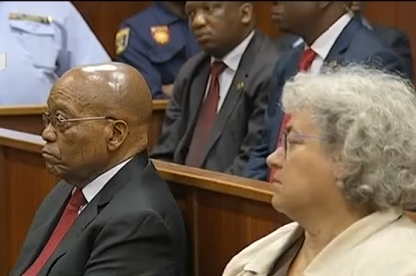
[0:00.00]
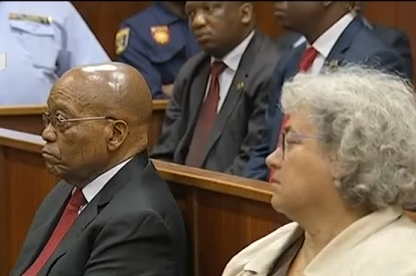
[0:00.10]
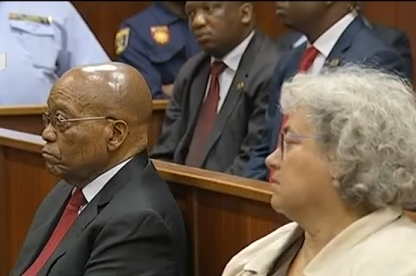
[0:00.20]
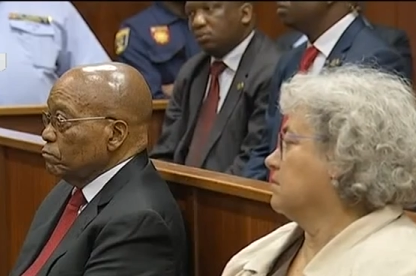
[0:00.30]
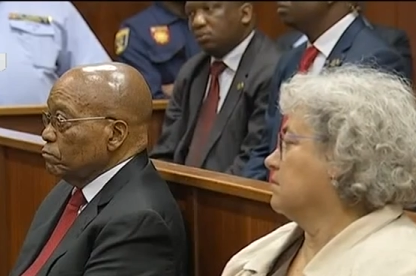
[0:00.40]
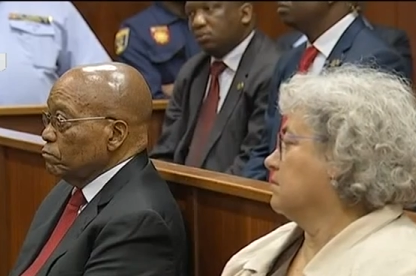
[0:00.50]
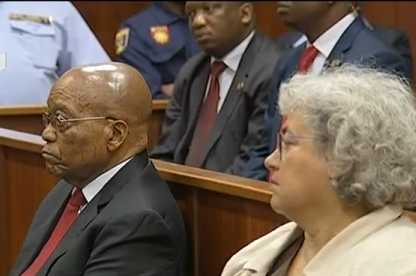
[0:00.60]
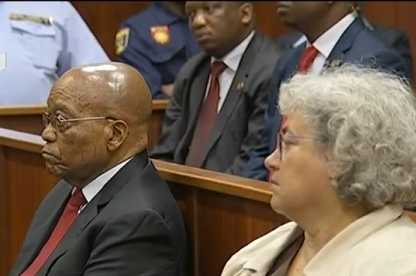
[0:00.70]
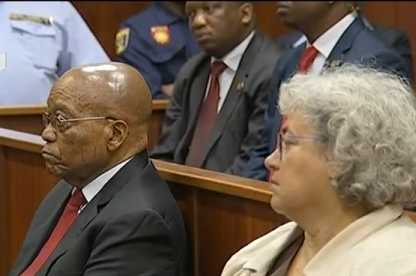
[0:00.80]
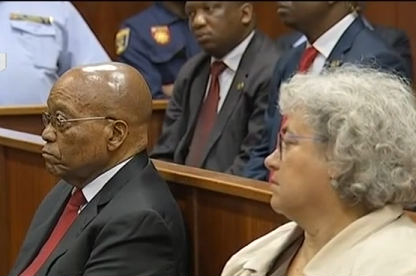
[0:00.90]

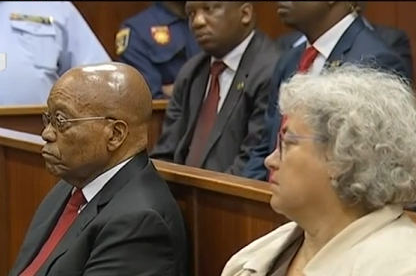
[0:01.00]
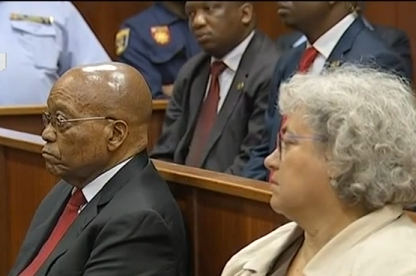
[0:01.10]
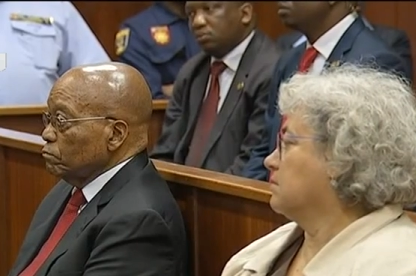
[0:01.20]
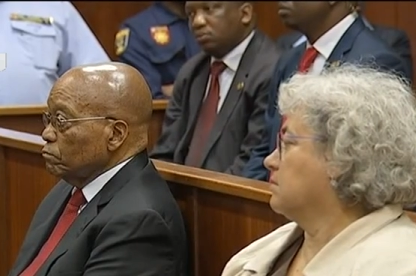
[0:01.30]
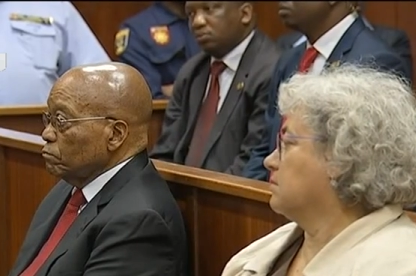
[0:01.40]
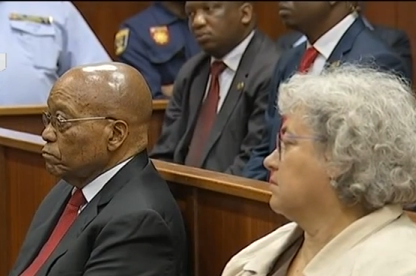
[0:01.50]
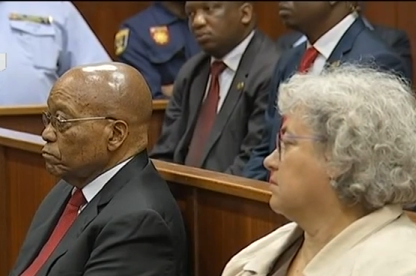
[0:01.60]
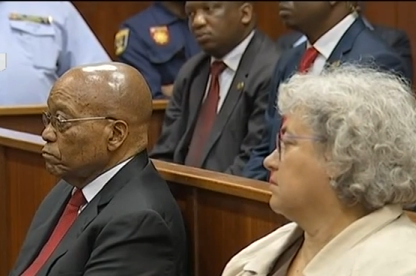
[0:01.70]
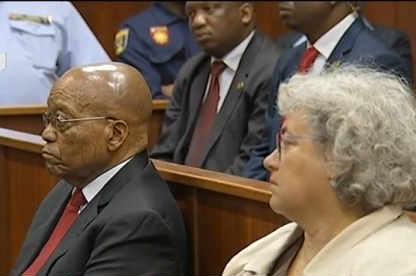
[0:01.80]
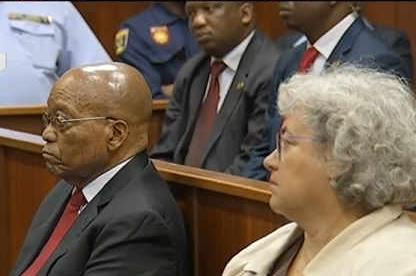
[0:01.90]

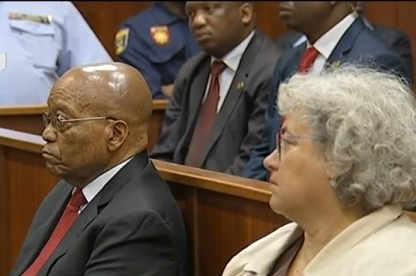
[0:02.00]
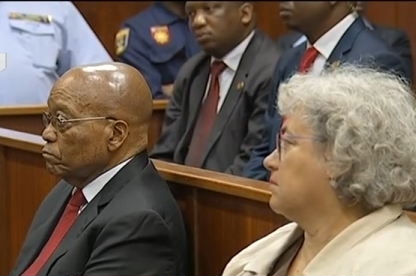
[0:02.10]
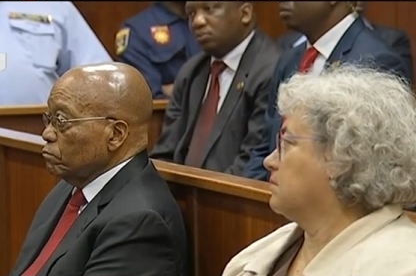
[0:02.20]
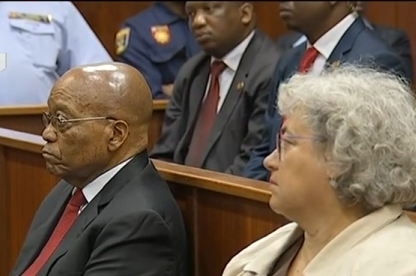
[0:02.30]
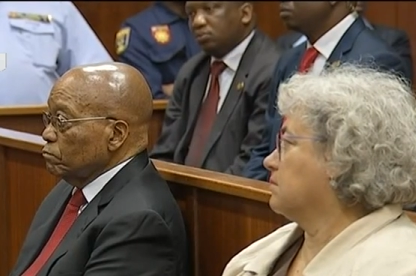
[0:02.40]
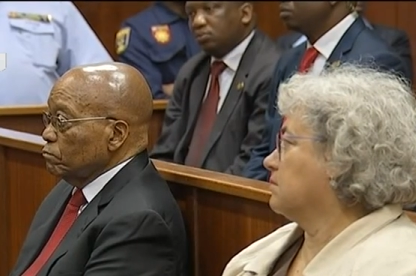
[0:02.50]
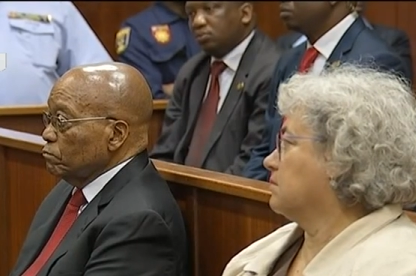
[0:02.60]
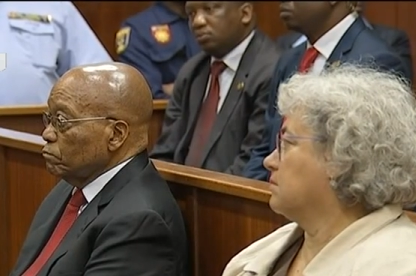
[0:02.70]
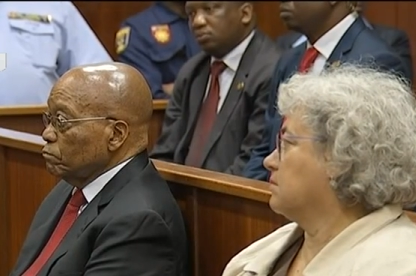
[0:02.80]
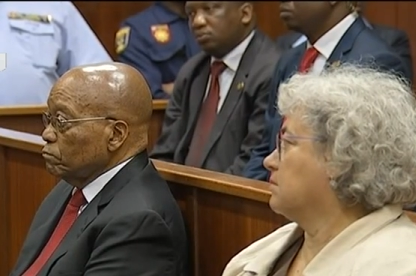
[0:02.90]

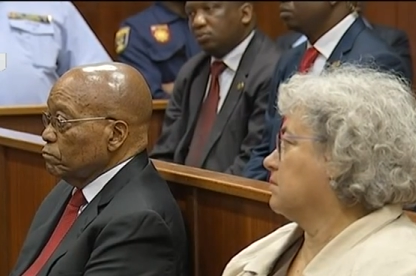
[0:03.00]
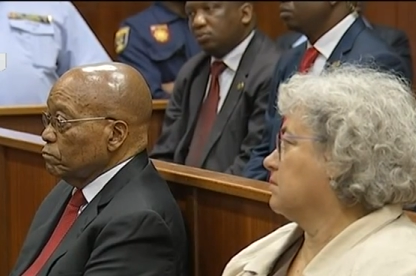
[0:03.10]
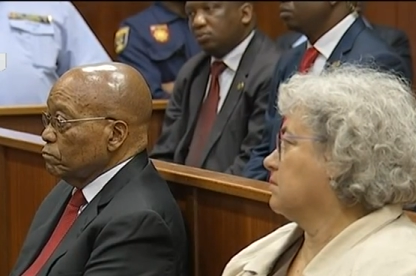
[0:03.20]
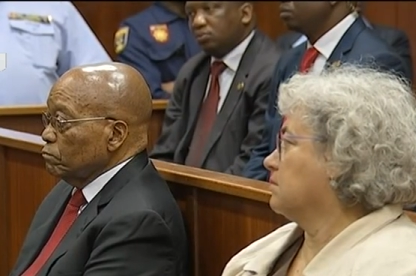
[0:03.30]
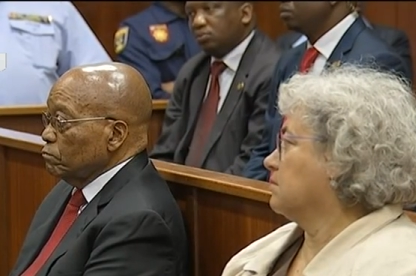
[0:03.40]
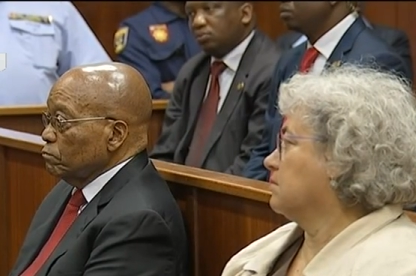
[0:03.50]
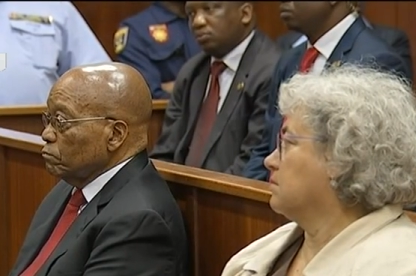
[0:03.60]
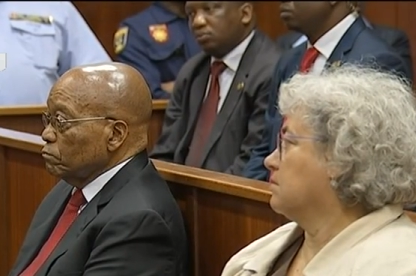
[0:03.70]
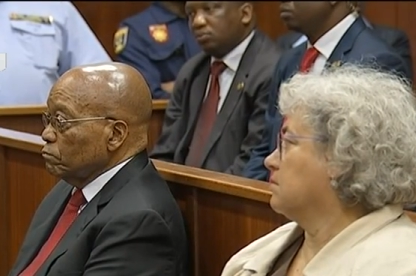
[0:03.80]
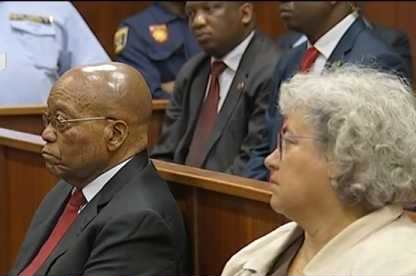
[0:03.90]

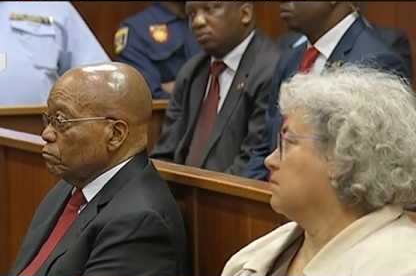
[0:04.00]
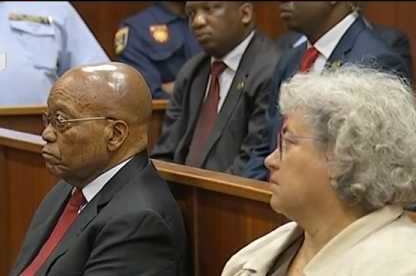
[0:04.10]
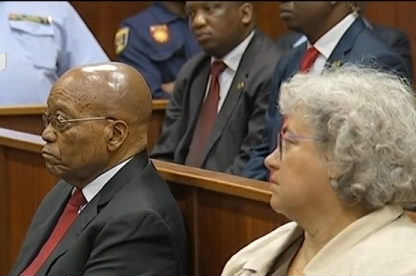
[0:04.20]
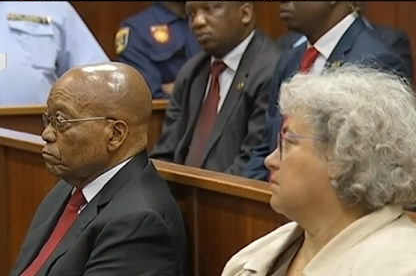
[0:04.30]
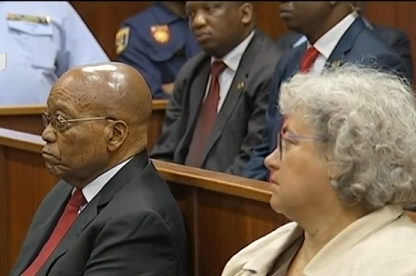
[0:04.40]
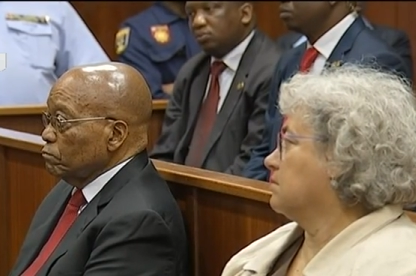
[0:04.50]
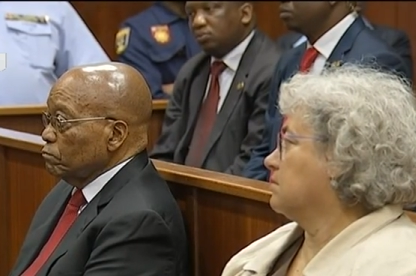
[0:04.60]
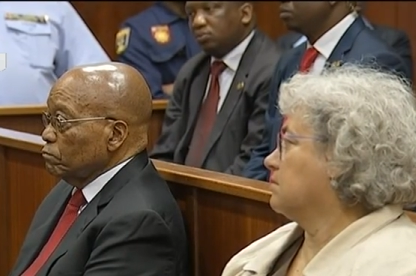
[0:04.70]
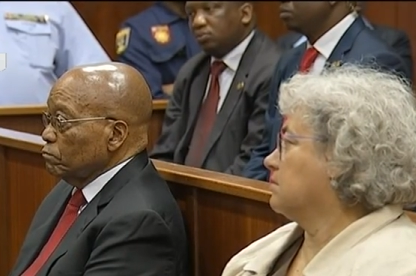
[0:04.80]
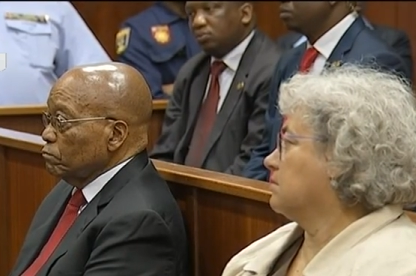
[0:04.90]

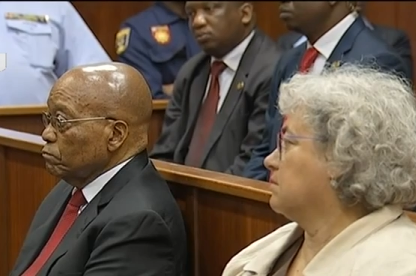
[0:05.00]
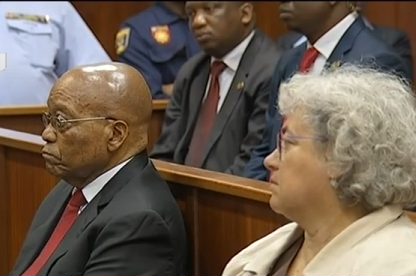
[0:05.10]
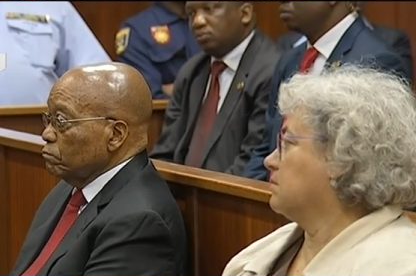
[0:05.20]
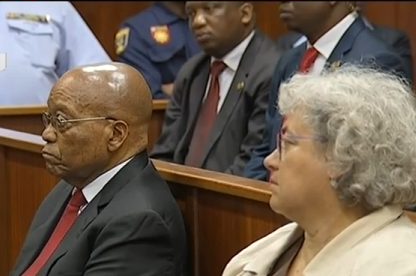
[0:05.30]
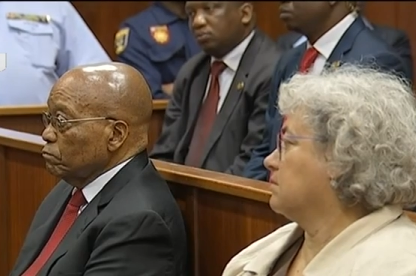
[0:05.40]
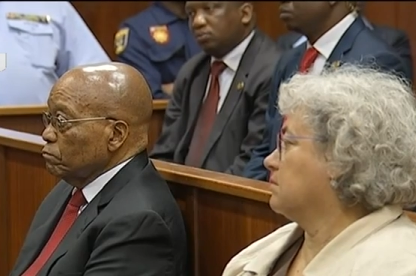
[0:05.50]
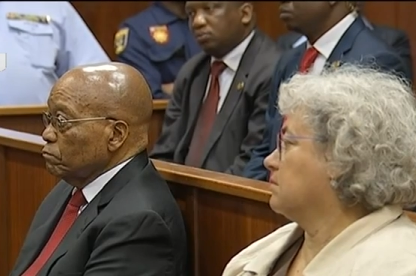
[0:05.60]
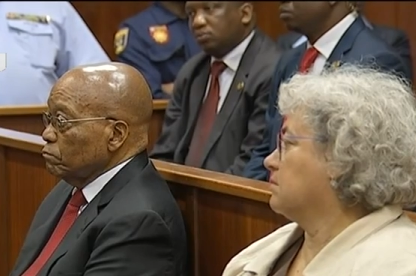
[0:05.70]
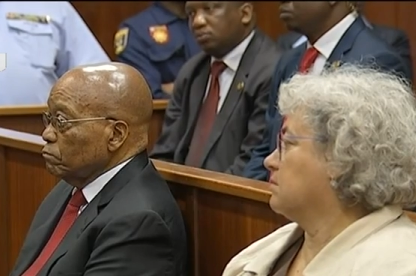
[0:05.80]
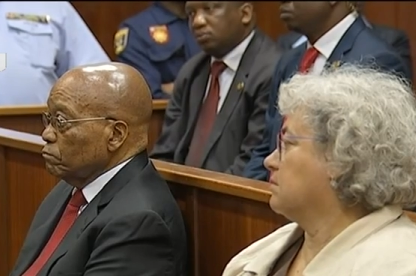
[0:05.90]

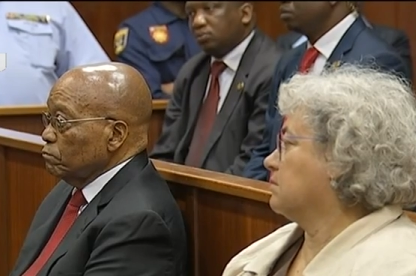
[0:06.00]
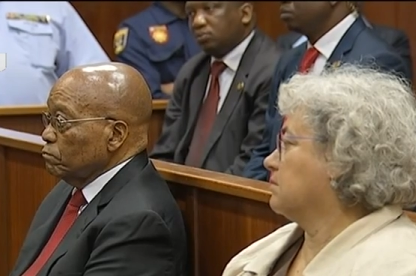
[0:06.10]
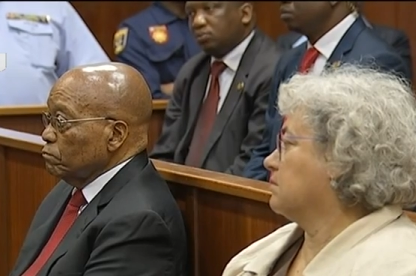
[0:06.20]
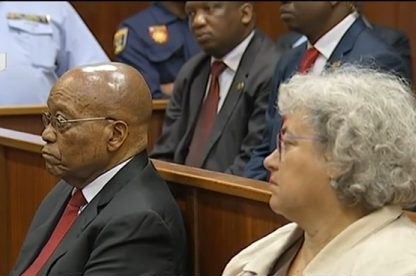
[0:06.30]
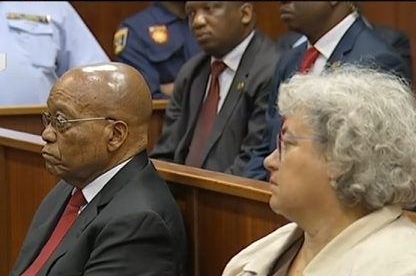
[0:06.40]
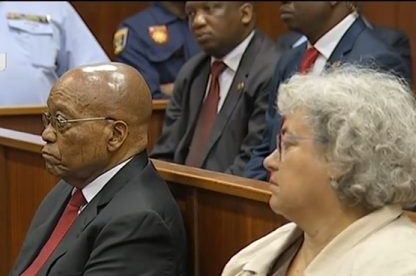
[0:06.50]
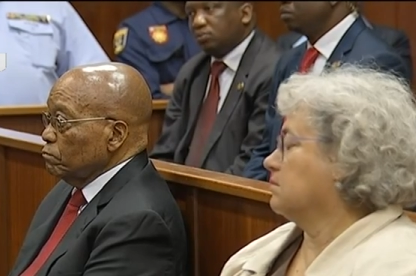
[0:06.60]
(no one is talking)